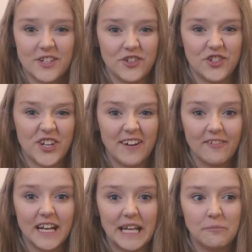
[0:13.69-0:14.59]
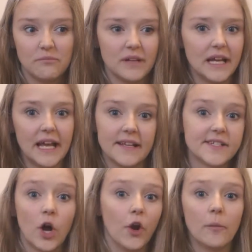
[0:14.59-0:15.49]
they're just generally, it's
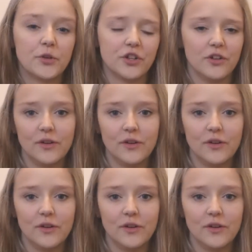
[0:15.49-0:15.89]
not an option.